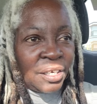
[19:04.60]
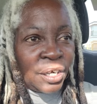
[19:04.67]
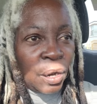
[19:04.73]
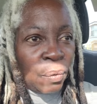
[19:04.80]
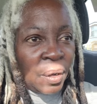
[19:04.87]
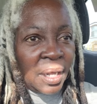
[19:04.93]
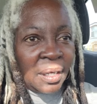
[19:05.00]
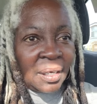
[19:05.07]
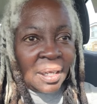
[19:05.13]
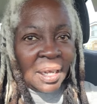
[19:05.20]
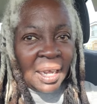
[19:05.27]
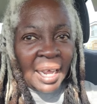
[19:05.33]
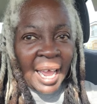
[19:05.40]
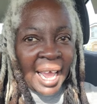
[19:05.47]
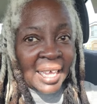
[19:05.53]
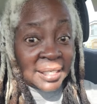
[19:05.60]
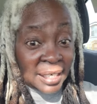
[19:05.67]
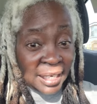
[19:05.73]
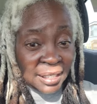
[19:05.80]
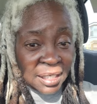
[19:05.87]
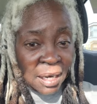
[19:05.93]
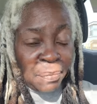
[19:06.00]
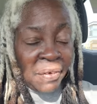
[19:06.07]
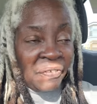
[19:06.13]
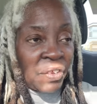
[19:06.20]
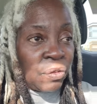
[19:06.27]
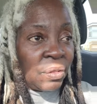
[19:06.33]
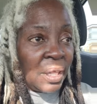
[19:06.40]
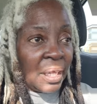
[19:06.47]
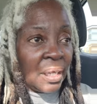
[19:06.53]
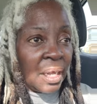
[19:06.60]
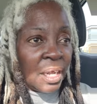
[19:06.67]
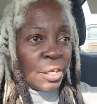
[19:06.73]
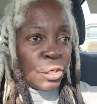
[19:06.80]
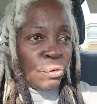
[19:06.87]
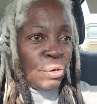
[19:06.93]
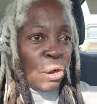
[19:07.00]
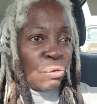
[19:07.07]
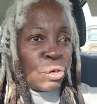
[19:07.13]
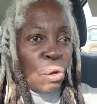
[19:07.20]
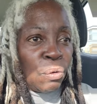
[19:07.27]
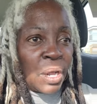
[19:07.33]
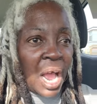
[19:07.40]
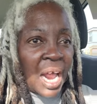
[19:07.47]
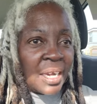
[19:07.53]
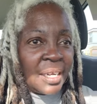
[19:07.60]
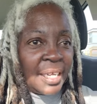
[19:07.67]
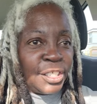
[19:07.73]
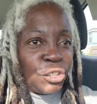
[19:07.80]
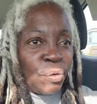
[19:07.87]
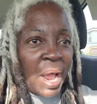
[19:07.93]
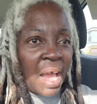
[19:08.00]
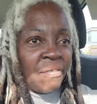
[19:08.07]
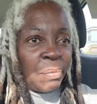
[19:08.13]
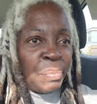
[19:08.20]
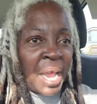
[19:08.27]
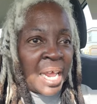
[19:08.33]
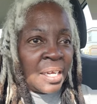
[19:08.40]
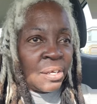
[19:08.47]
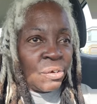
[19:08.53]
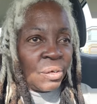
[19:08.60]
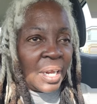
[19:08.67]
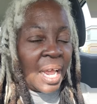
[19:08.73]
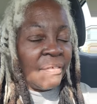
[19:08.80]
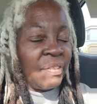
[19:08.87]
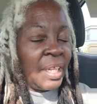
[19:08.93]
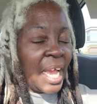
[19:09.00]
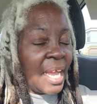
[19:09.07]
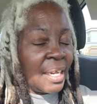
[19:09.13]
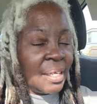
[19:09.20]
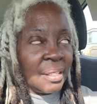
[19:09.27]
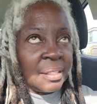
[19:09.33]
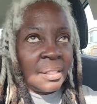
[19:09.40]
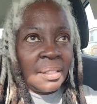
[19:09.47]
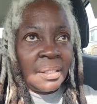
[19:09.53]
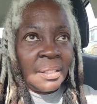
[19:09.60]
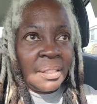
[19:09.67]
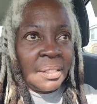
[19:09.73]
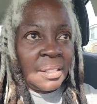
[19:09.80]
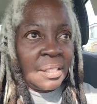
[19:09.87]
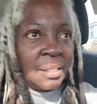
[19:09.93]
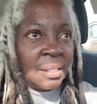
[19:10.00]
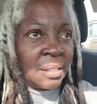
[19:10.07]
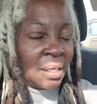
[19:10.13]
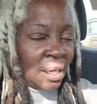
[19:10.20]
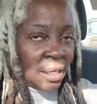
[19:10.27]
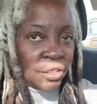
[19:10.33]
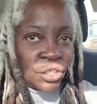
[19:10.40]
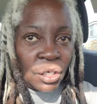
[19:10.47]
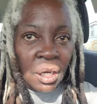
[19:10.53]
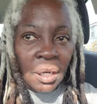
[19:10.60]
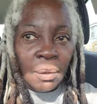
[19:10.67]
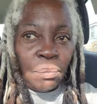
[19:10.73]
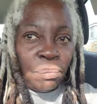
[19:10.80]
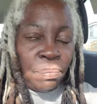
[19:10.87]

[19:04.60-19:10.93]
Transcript: you know what? As and some of you think you don't know God unless you have a man in your life. That is such a